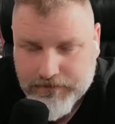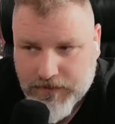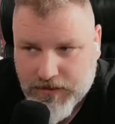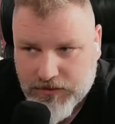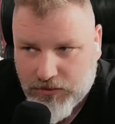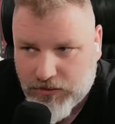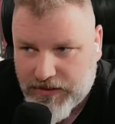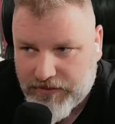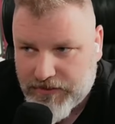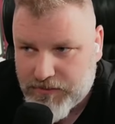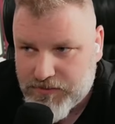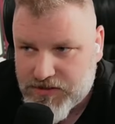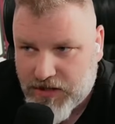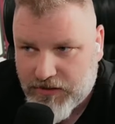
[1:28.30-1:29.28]
I don't have it.
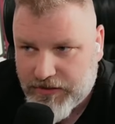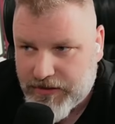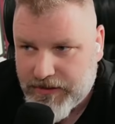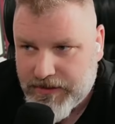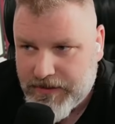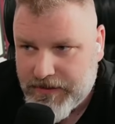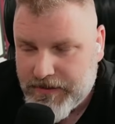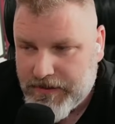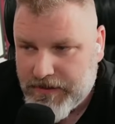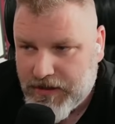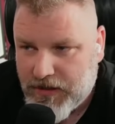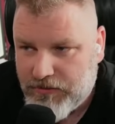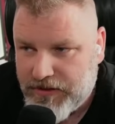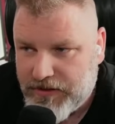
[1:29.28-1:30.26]
I'm sorry.
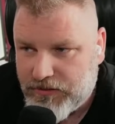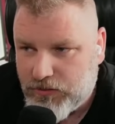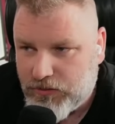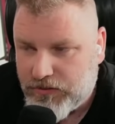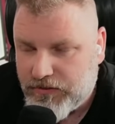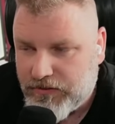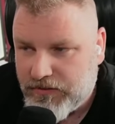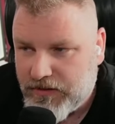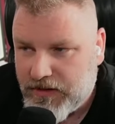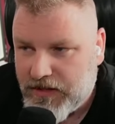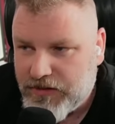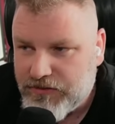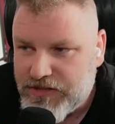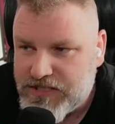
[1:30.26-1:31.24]
I really don't.
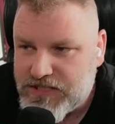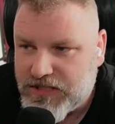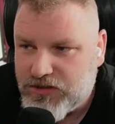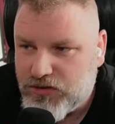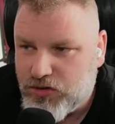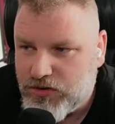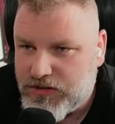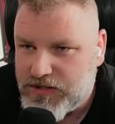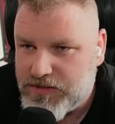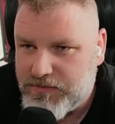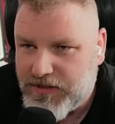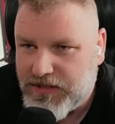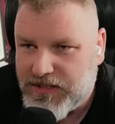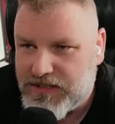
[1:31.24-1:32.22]
And the reason I don't is
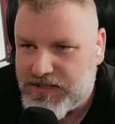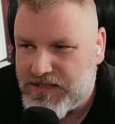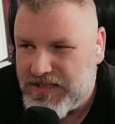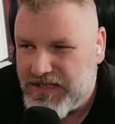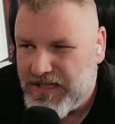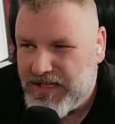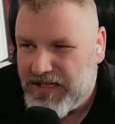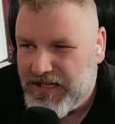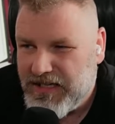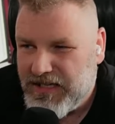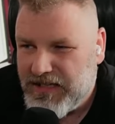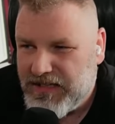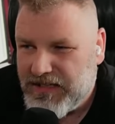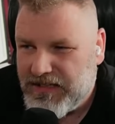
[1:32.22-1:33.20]
because
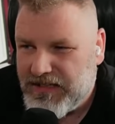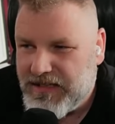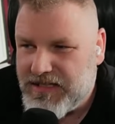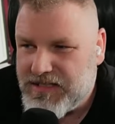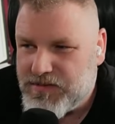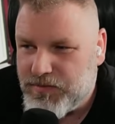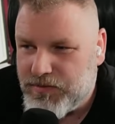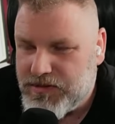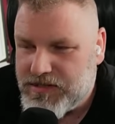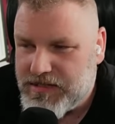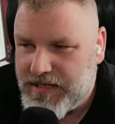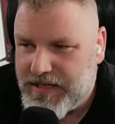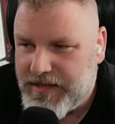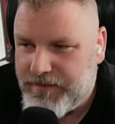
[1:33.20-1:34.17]
this
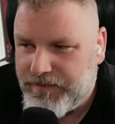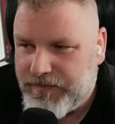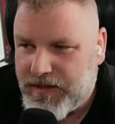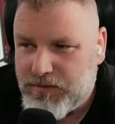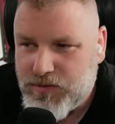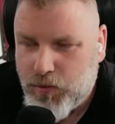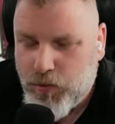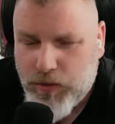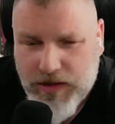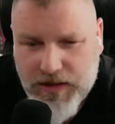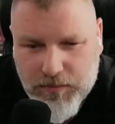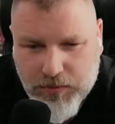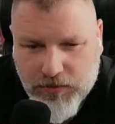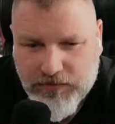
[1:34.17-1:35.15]
was it was a weak
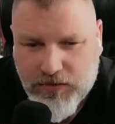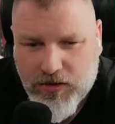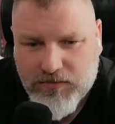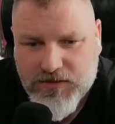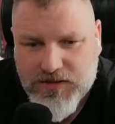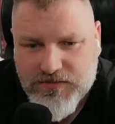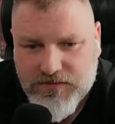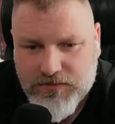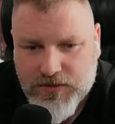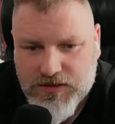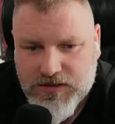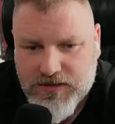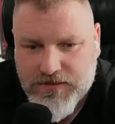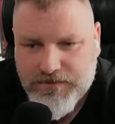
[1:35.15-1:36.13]
performance from
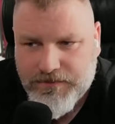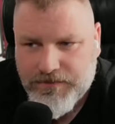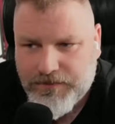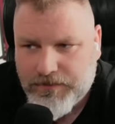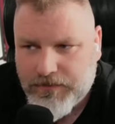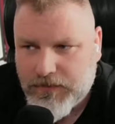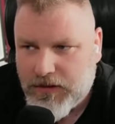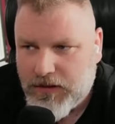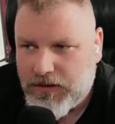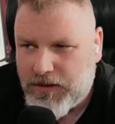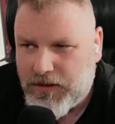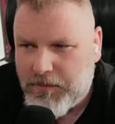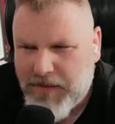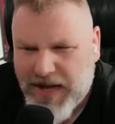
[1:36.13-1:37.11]
us.
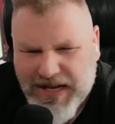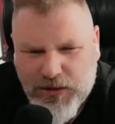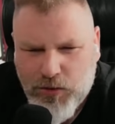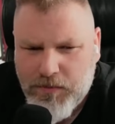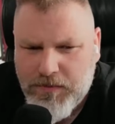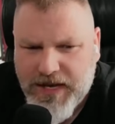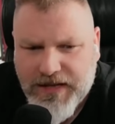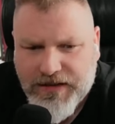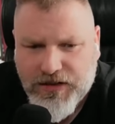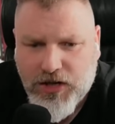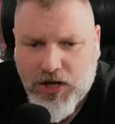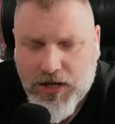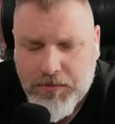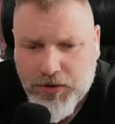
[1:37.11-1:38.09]
The man who made it
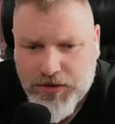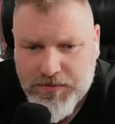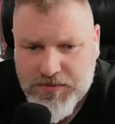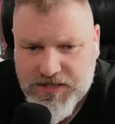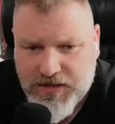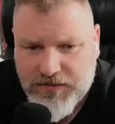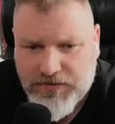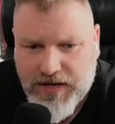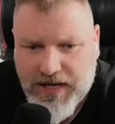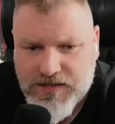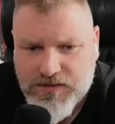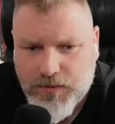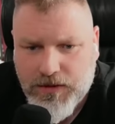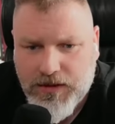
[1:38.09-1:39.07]
all about himself
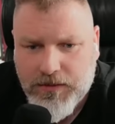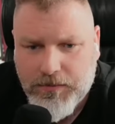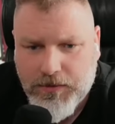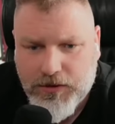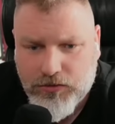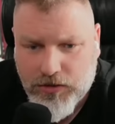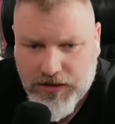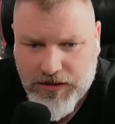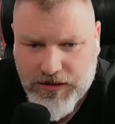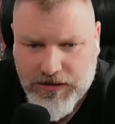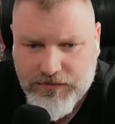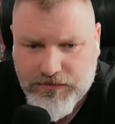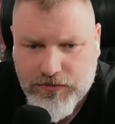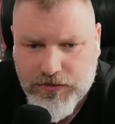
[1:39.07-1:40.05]
last week by
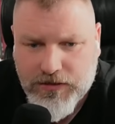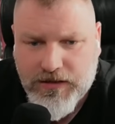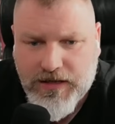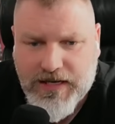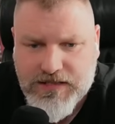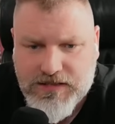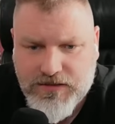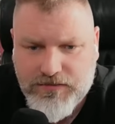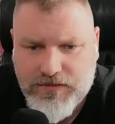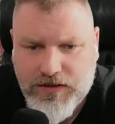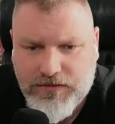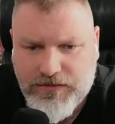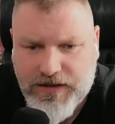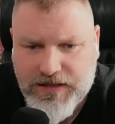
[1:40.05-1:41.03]
crying in front of the Aston
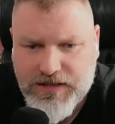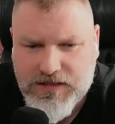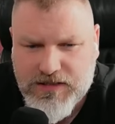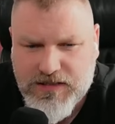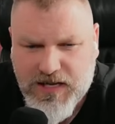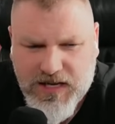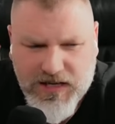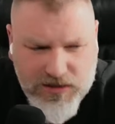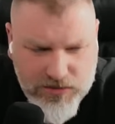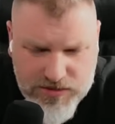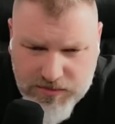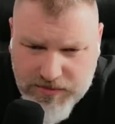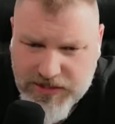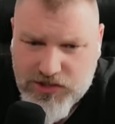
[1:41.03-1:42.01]
Villa fans
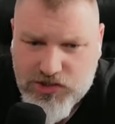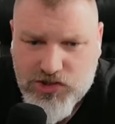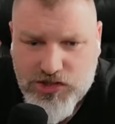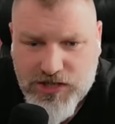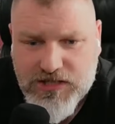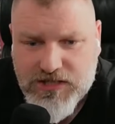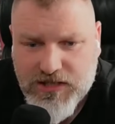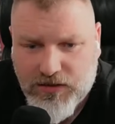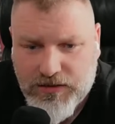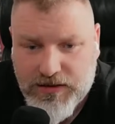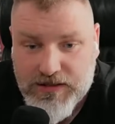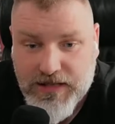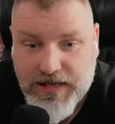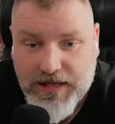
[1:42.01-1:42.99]
goes away and shits down
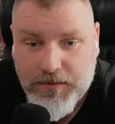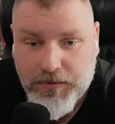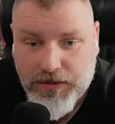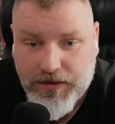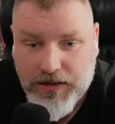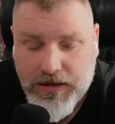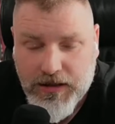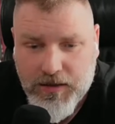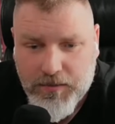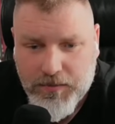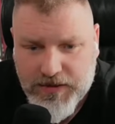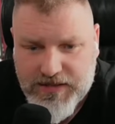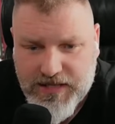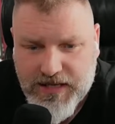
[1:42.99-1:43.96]
his leg by
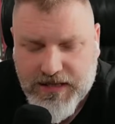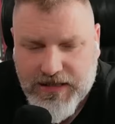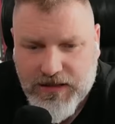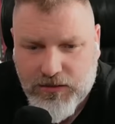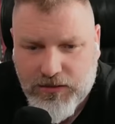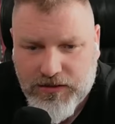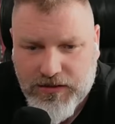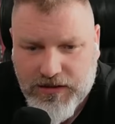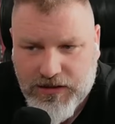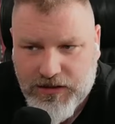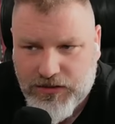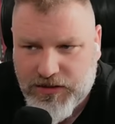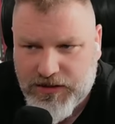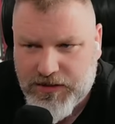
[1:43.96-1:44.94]
taking out a
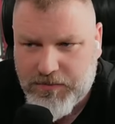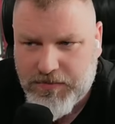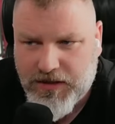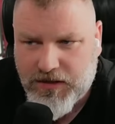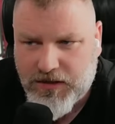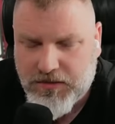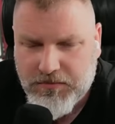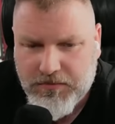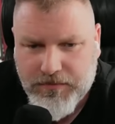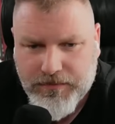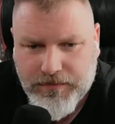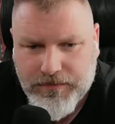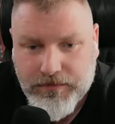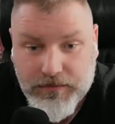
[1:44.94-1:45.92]
United player.
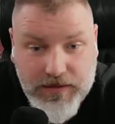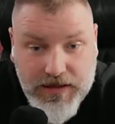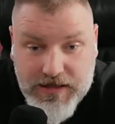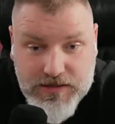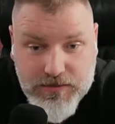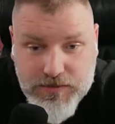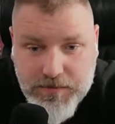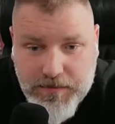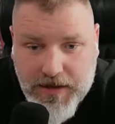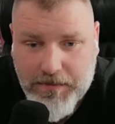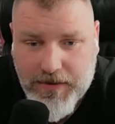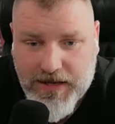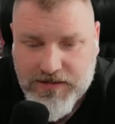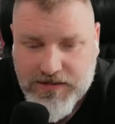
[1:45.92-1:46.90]
Yes, it was a
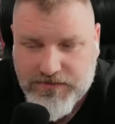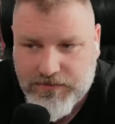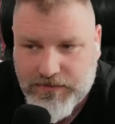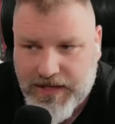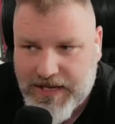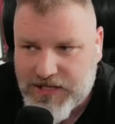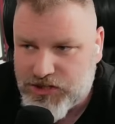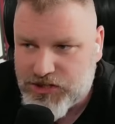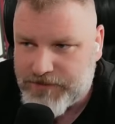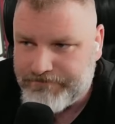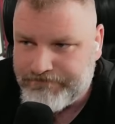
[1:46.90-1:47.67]
bad pass from Cash.